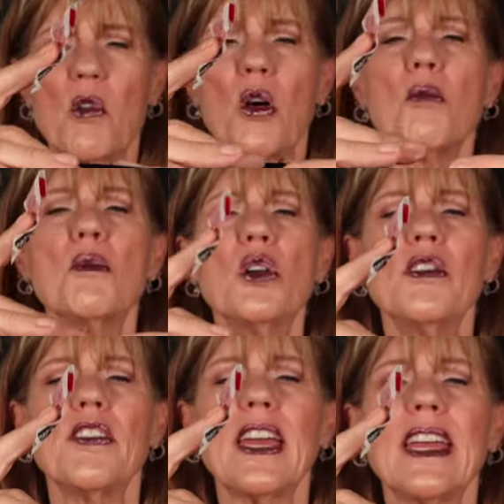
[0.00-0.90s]
won't
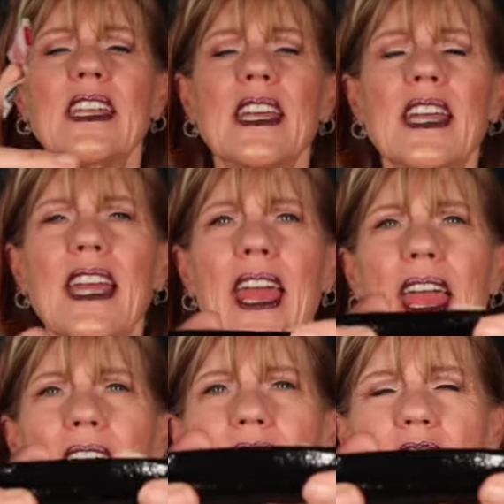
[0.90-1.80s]
move in.
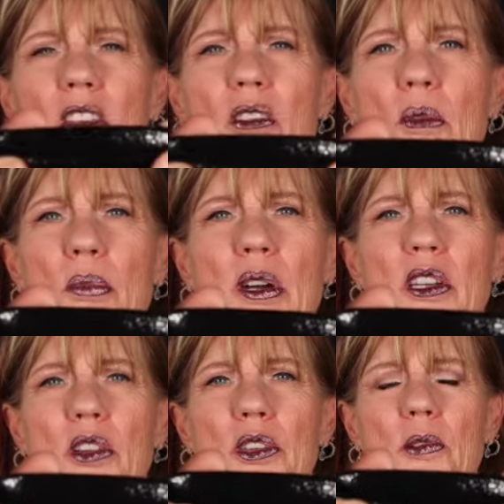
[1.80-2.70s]
And then you can
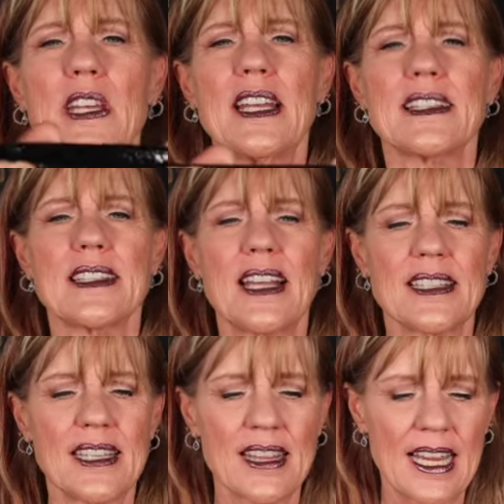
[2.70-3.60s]
put your 3
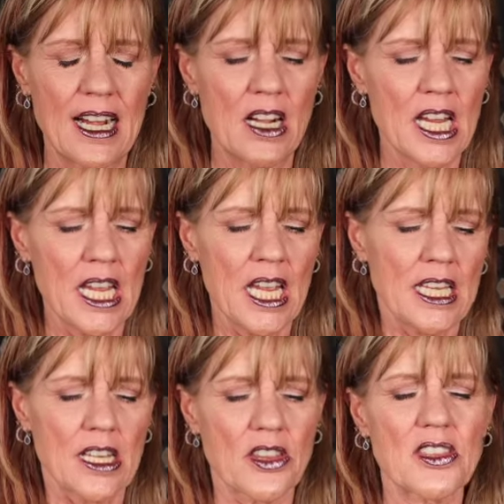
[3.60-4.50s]
incense in there.
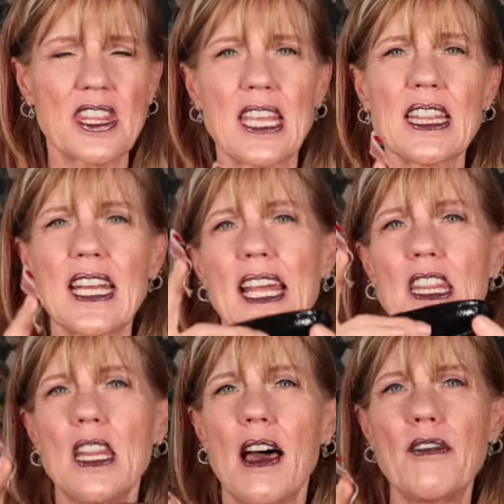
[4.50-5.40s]
Now the thing that I
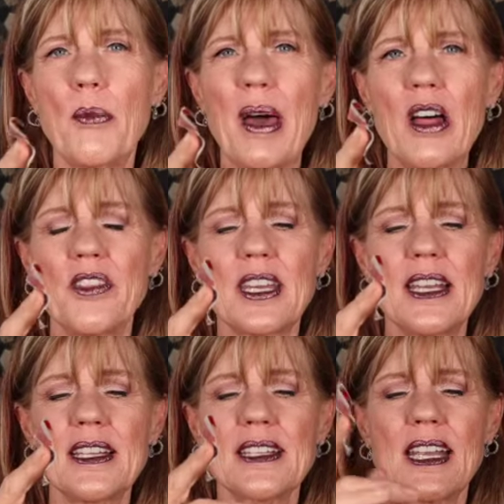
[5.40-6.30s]
love about
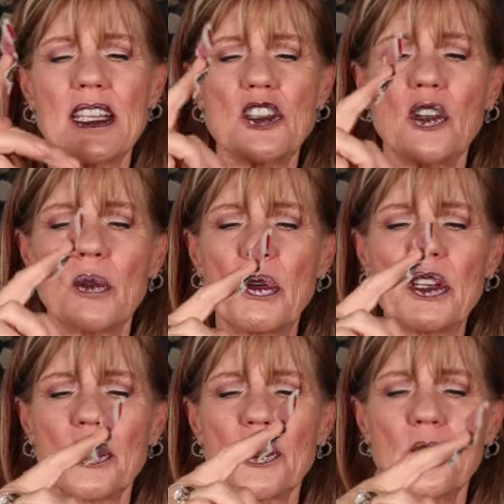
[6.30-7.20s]
this is you can put
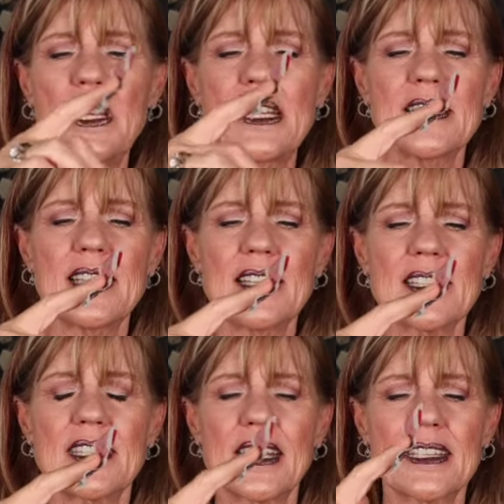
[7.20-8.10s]
your 3 incense
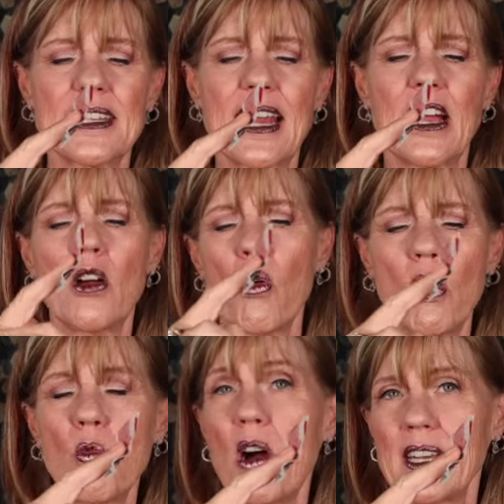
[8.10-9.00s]
sticks there,
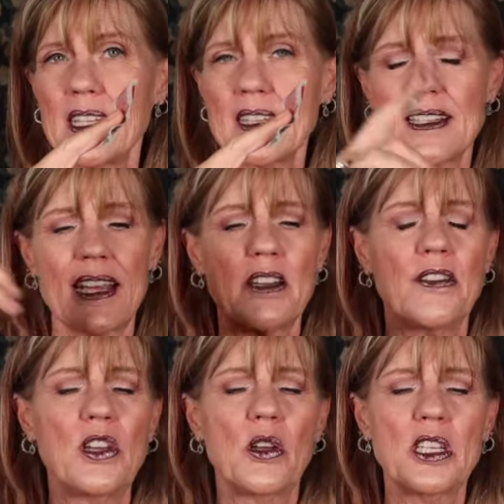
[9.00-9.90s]
or 1 in the center
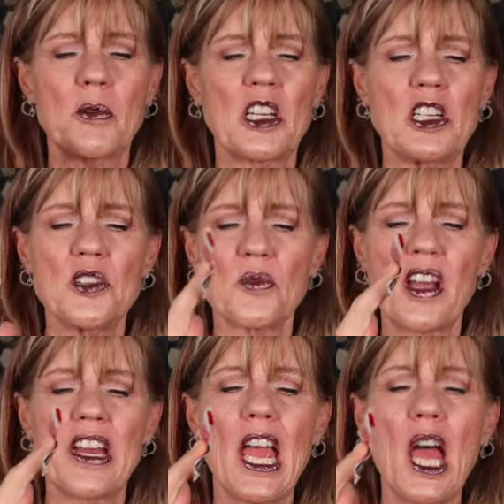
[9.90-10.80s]
if you only want to use 1,